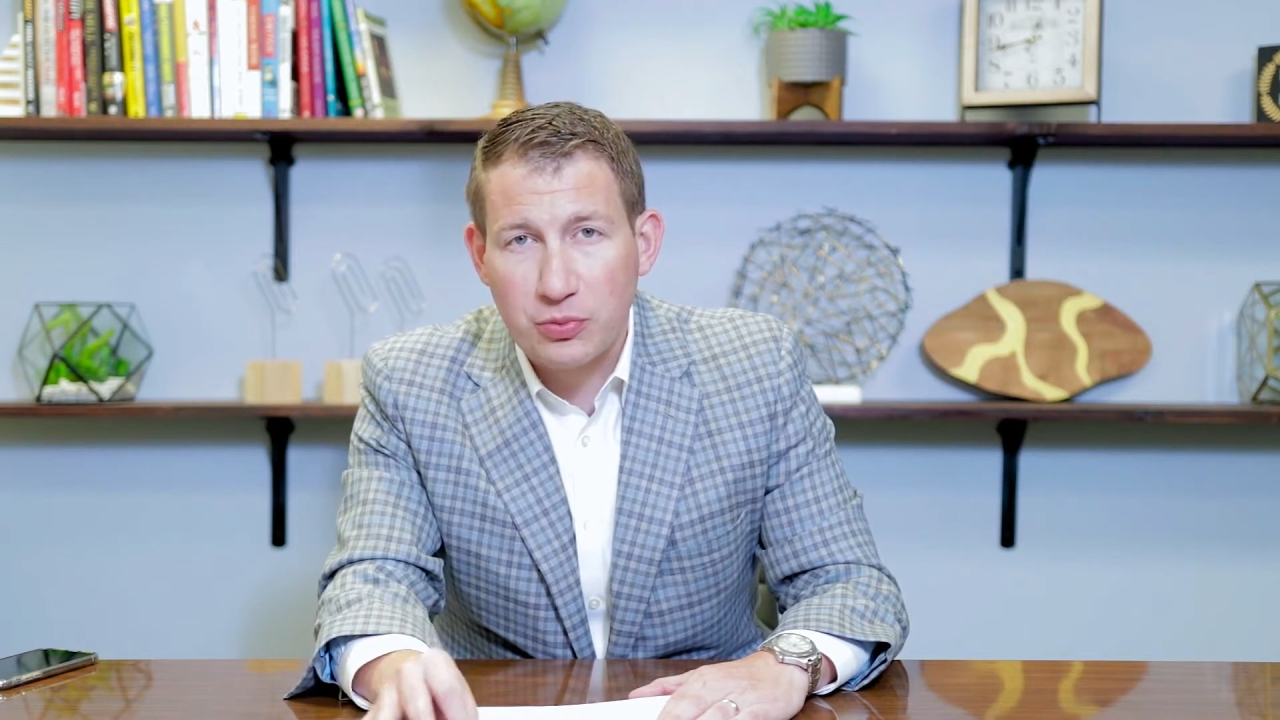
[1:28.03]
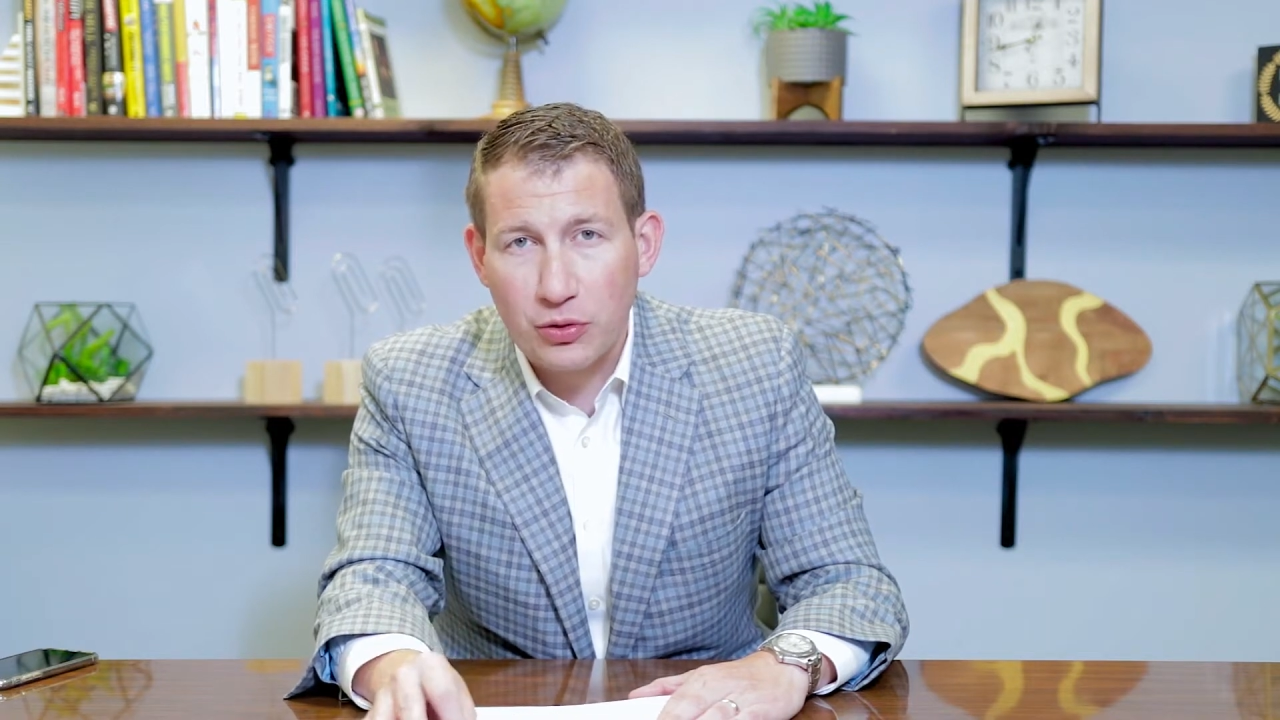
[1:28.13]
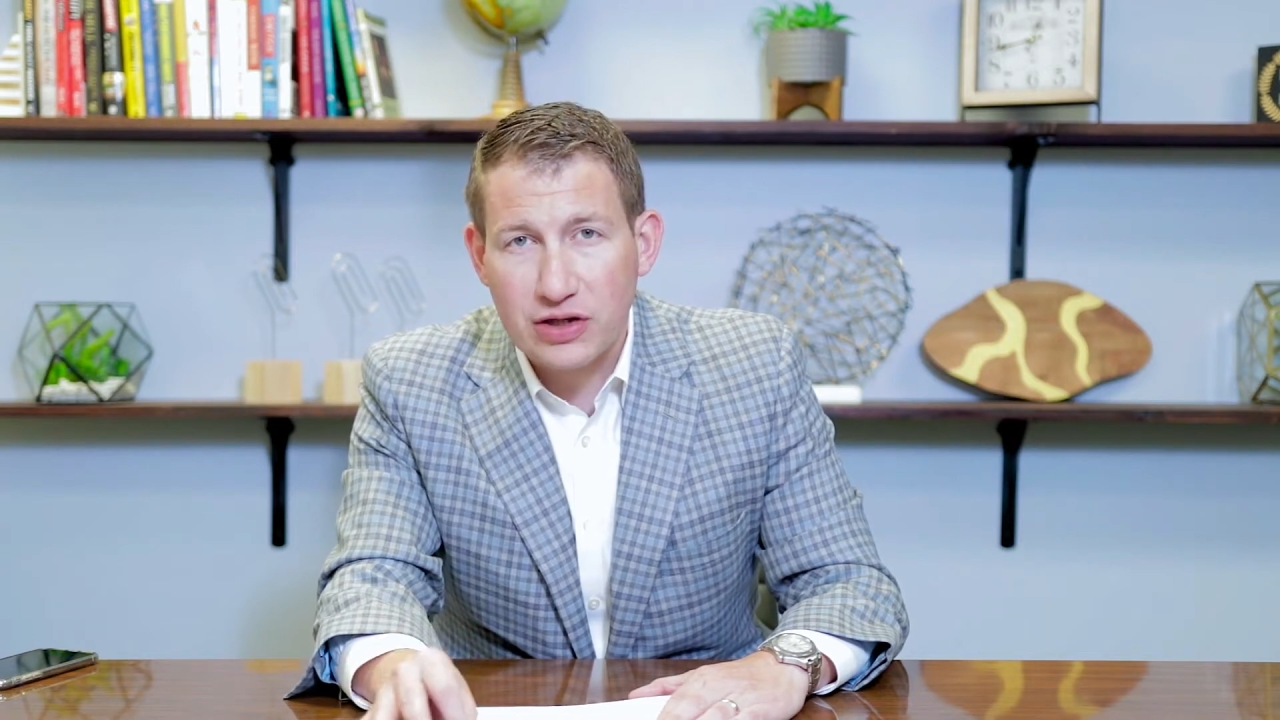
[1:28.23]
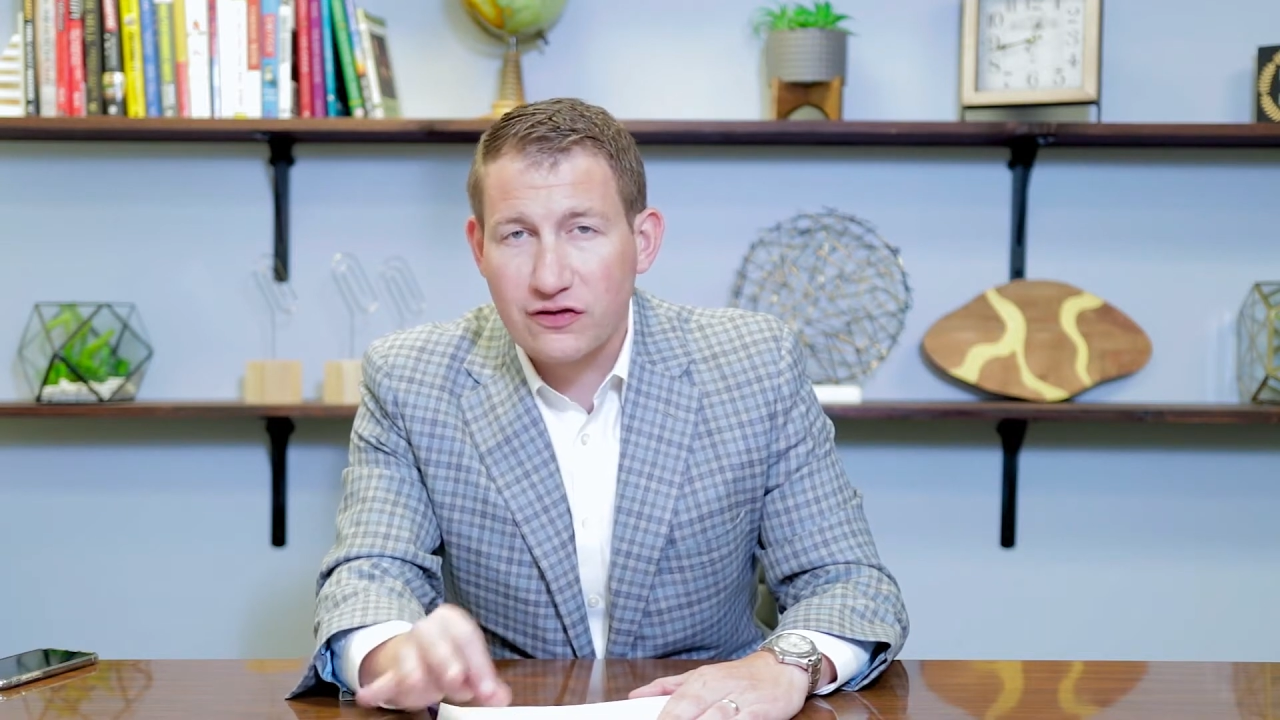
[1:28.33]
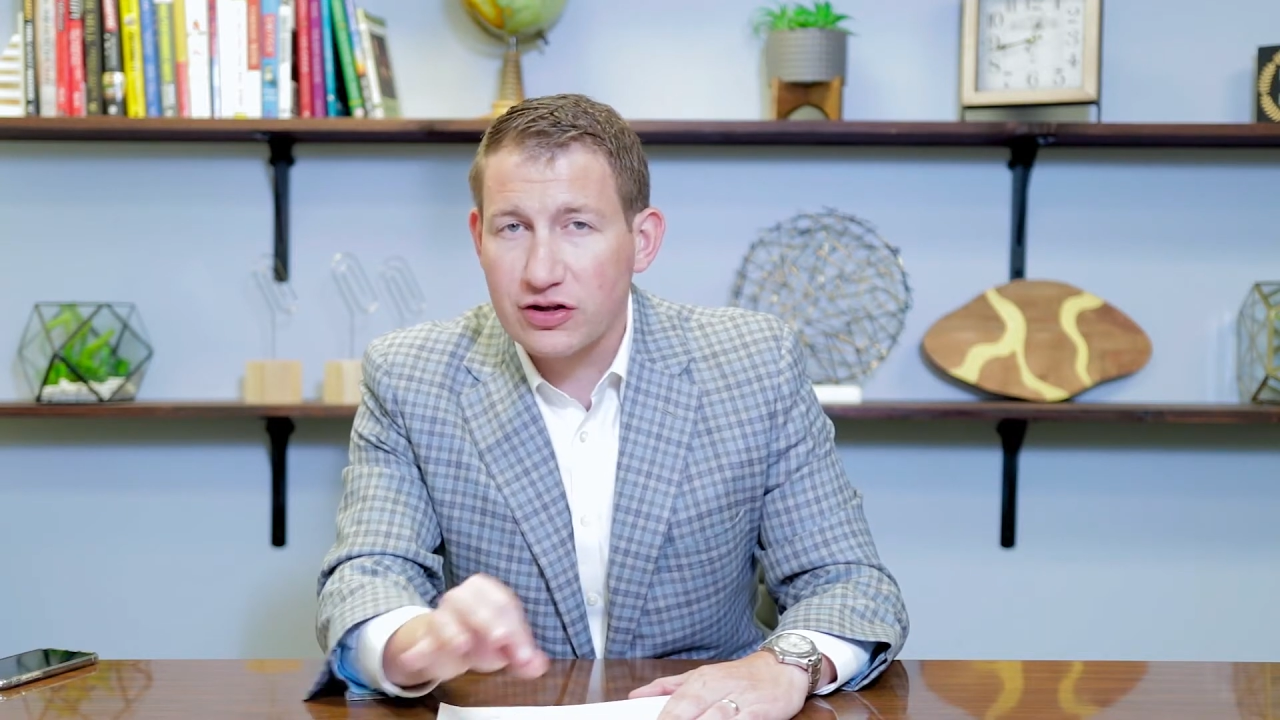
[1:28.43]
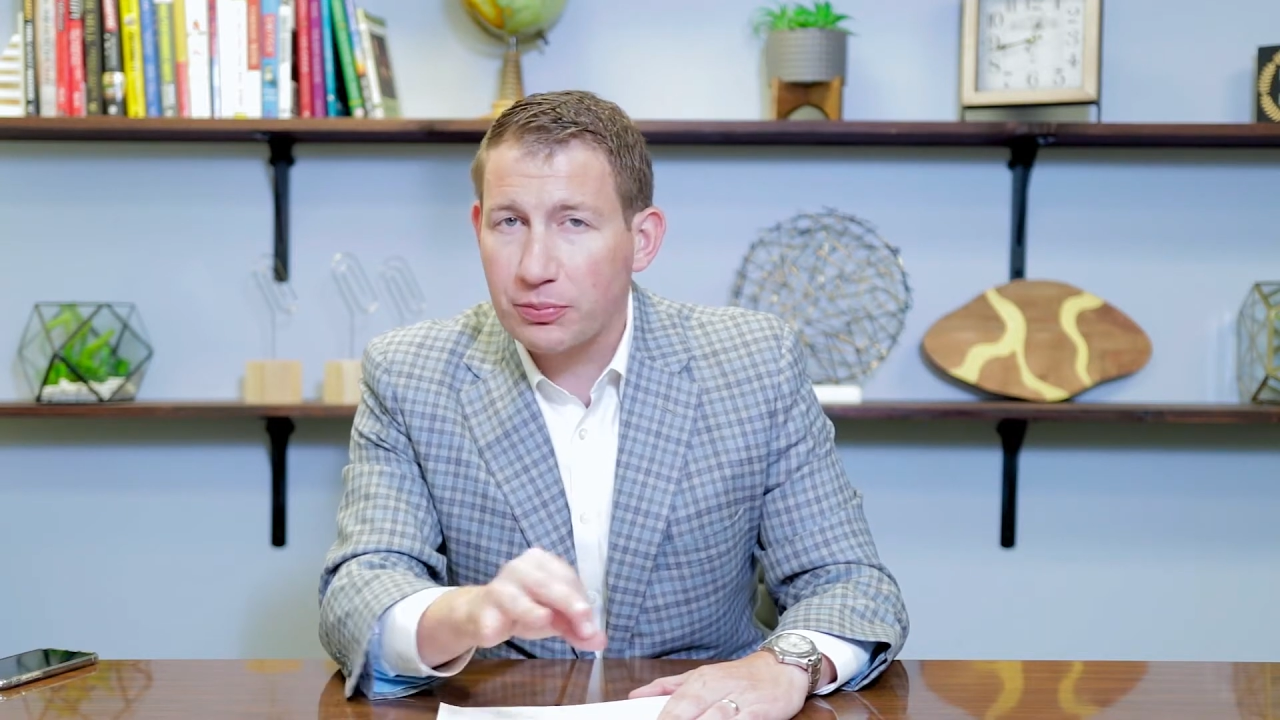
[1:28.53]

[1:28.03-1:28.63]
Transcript: points from the